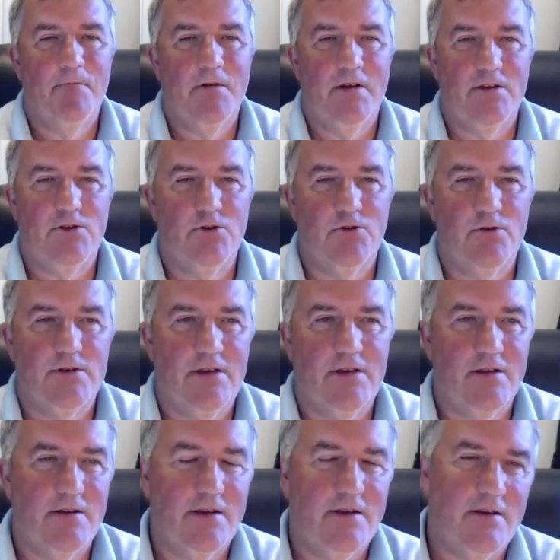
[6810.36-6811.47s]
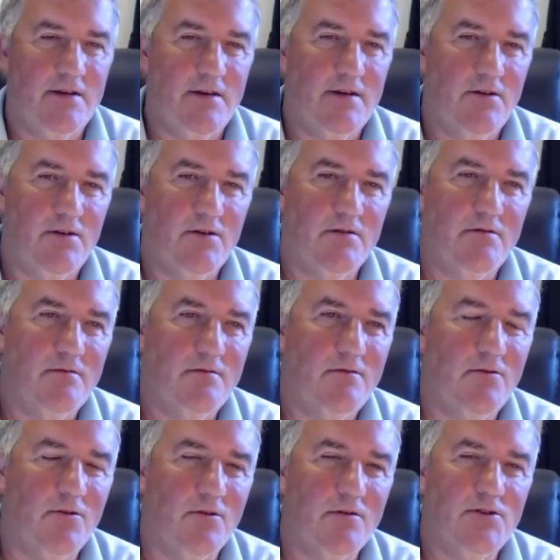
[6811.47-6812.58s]
it sure as hell ain't an inert
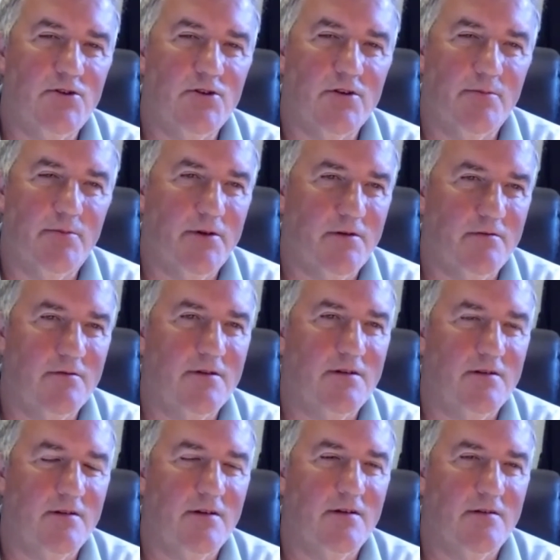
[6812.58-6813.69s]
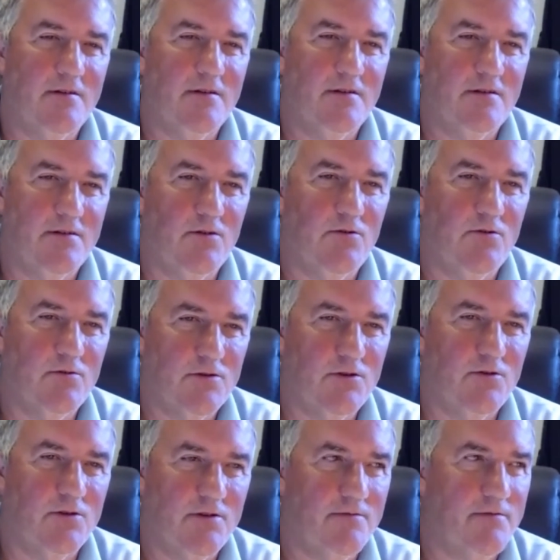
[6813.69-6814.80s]
or a sugar pill. There's all
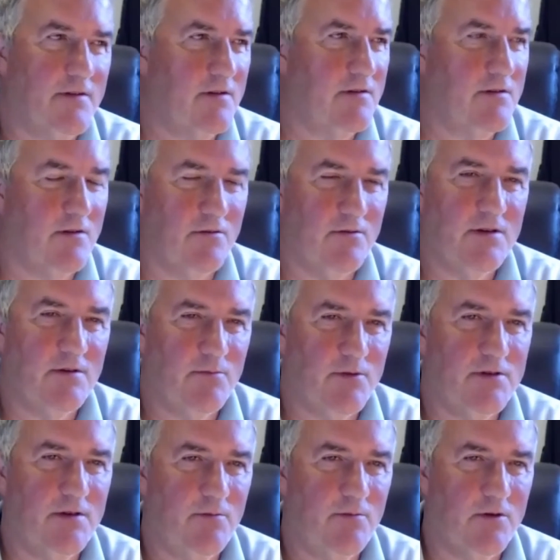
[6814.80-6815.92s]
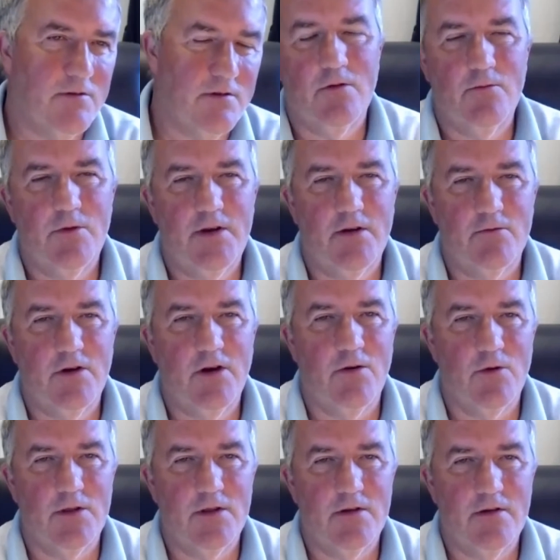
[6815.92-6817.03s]
sorts of things go into placebos. We don't know
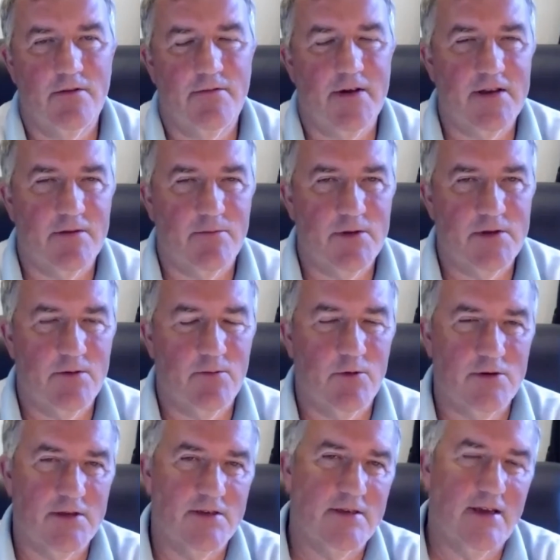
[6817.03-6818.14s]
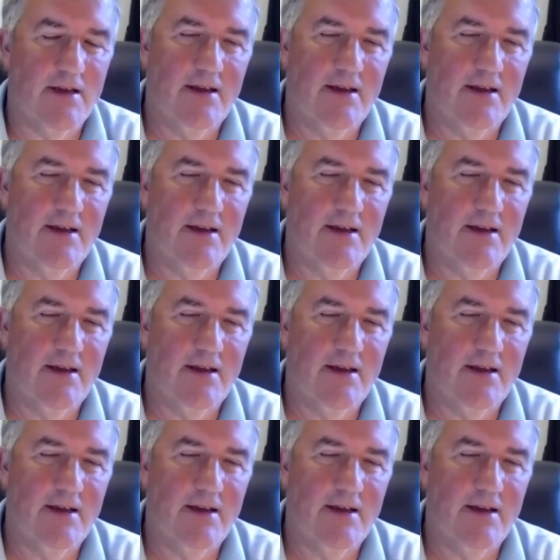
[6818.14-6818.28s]
what the effect of placebos is.